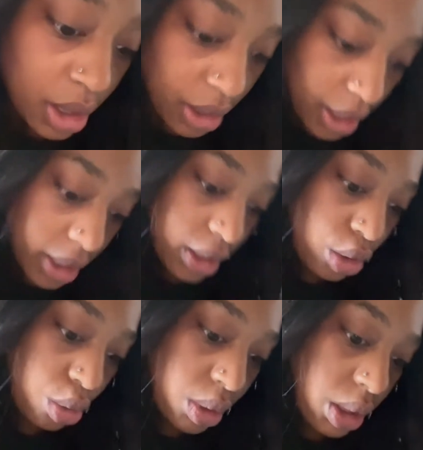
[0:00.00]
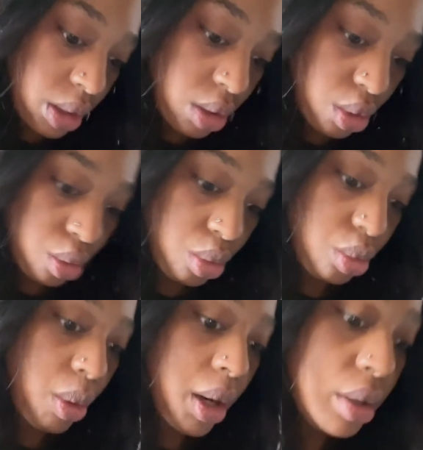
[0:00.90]
Like used it
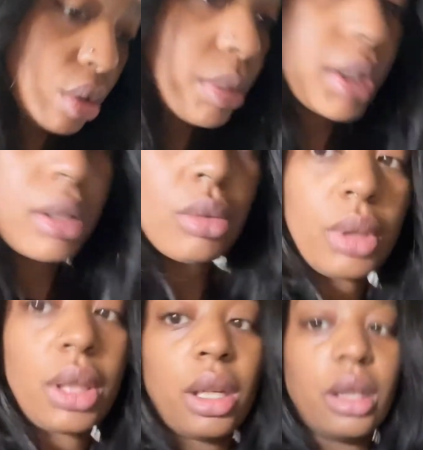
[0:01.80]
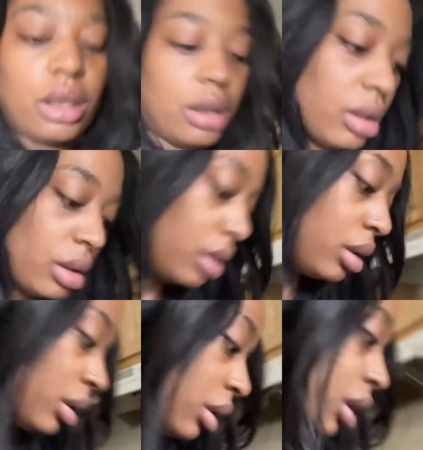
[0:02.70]
to, why are you messing with that?
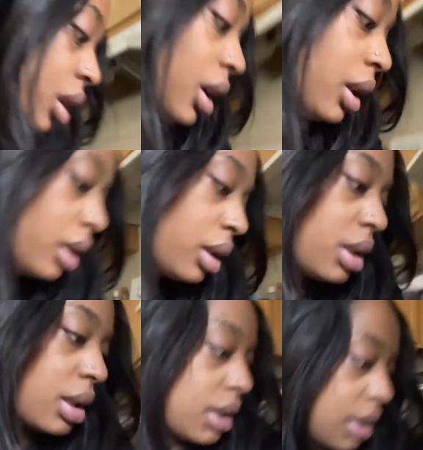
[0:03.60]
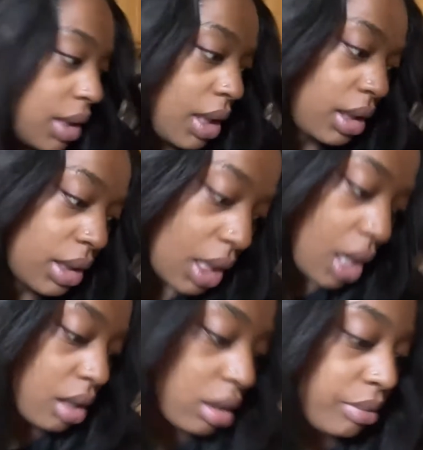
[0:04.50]
This is the second
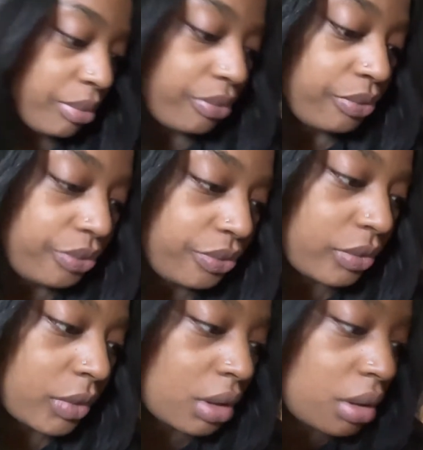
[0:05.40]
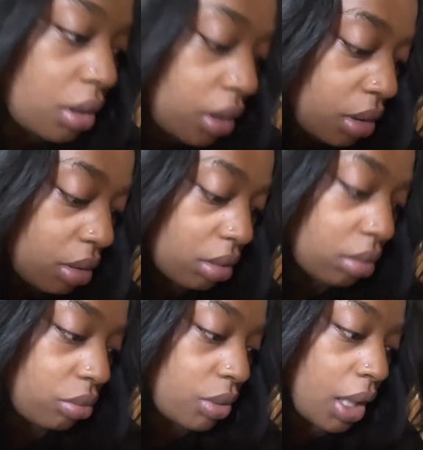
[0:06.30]
time
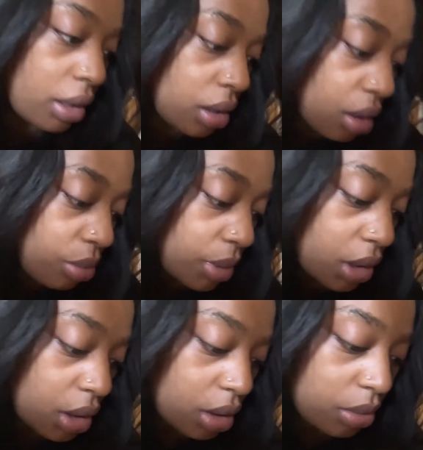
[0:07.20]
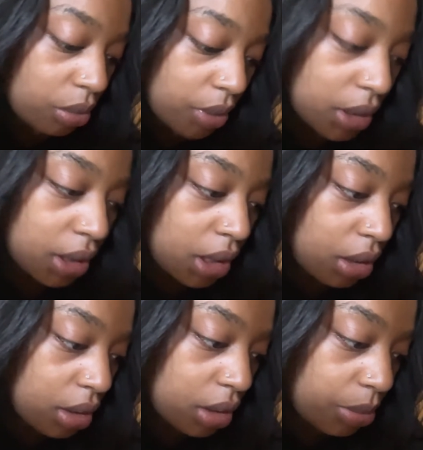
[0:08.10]
we gotta go because she been ready to
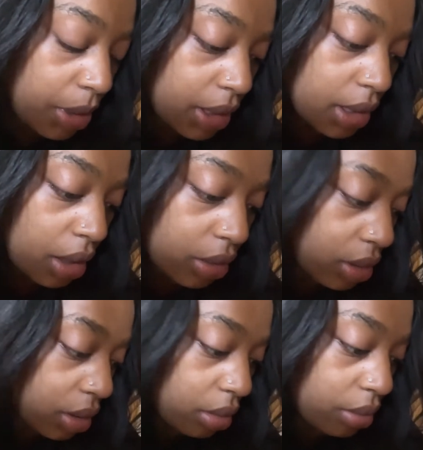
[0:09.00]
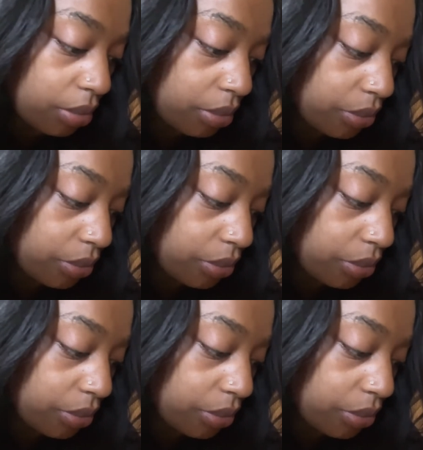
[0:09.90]
tear this man's house up.